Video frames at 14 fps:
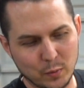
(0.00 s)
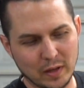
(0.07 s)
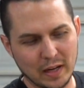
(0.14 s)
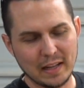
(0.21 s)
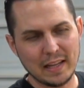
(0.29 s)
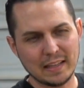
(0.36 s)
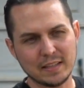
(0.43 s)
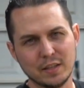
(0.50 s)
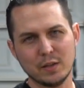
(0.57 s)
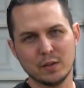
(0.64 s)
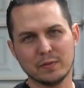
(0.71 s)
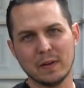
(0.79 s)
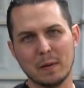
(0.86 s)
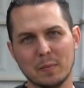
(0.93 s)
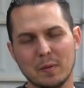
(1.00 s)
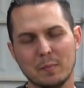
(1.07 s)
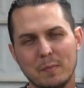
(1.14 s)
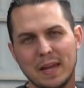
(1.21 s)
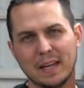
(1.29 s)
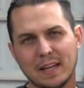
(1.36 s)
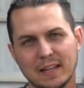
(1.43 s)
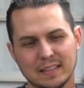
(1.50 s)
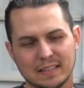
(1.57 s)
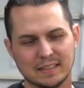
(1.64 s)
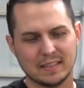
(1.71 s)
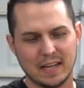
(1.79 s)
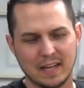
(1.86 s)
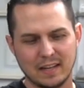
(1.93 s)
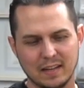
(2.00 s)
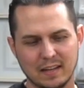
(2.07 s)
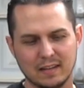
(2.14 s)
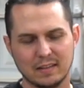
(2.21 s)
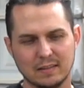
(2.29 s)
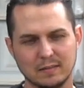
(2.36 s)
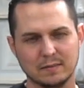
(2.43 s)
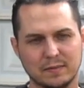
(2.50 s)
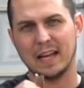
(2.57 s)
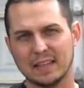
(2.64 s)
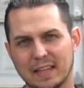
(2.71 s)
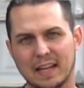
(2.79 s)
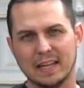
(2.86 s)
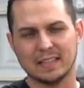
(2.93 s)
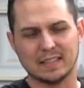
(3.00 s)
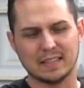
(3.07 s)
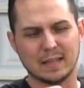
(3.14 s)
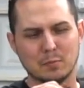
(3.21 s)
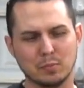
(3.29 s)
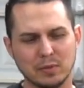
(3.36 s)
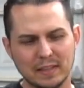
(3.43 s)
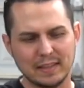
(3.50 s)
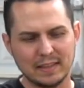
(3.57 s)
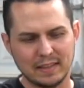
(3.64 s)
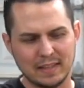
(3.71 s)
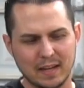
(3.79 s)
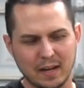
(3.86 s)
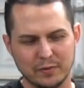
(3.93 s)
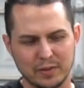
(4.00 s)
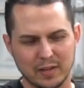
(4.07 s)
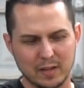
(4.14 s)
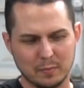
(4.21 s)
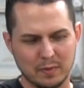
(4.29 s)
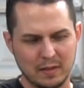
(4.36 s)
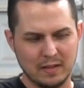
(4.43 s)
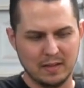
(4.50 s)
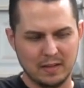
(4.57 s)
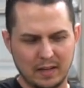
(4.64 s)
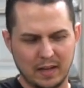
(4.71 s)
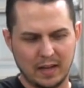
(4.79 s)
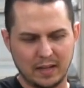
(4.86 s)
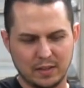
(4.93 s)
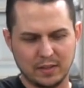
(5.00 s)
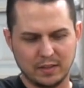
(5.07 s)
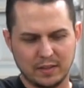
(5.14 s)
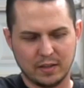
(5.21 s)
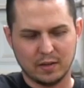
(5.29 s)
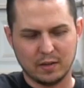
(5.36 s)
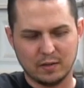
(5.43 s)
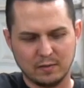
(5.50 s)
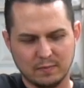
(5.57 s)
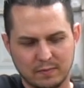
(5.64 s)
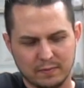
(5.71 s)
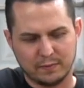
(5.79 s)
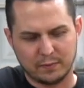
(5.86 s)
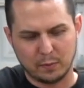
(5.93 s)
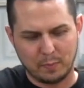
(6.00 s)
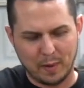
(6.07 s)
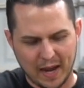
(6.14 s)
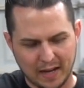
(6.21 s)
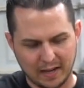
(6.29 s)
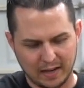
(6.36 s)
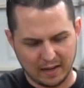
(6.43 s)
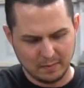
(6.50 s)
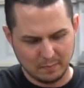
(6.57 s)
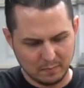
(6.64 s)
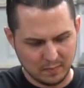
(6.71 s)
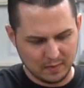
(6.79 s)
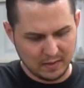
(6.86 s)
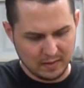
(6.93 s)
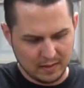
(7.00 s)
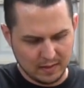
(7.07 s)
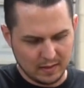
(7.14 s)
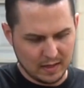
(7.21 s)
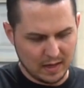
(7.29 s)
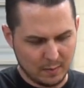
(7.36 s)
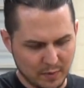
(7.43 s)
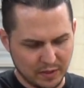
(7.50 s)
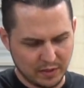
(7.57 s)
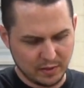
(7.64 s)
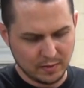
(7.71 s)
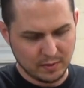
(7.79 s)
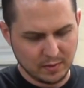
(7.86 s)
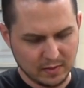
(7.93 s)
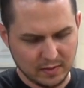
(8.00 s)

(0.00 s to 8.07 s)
what I like to do if I'm gonna make a set of headlights completely covered up and good to go for packing up, we wanna protect